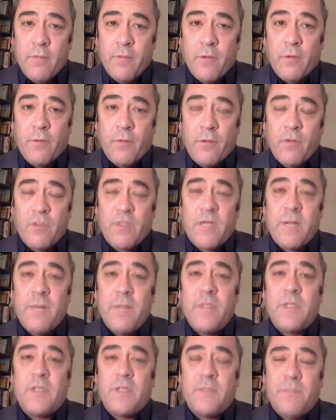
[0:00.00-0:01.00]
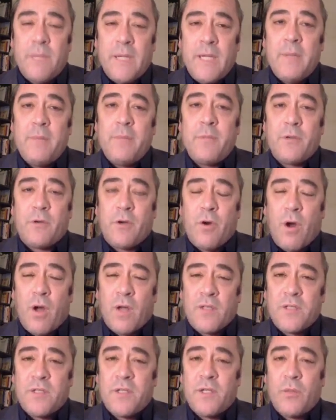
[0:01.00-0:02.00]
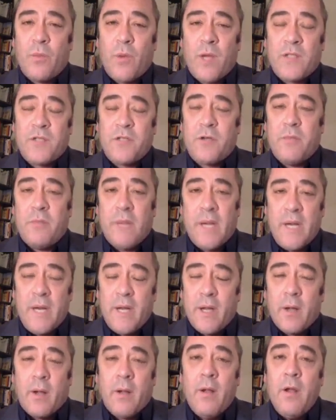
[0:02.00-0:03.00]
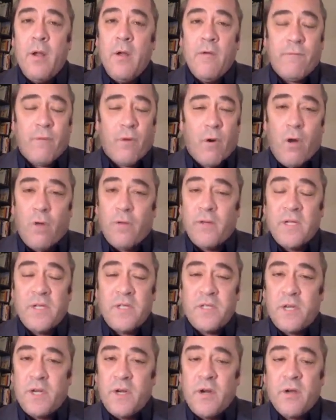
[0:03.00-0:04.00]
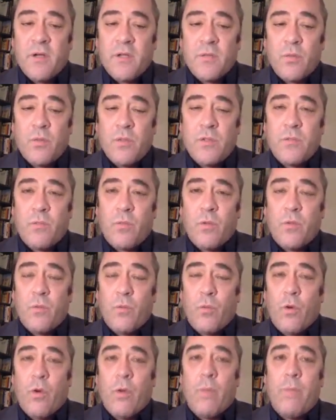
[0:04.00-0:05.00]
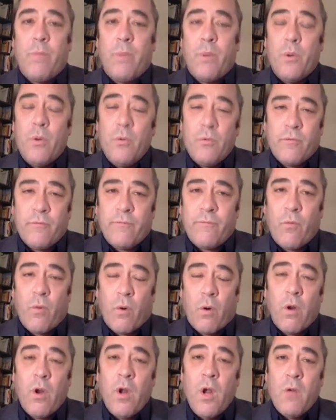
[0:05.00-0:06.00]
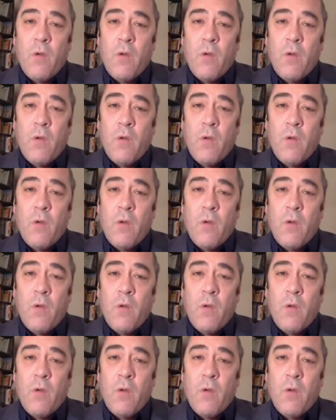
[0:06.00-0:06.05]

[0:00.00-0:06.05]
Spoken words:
Those images beamed across the Western media for all these years were a boon for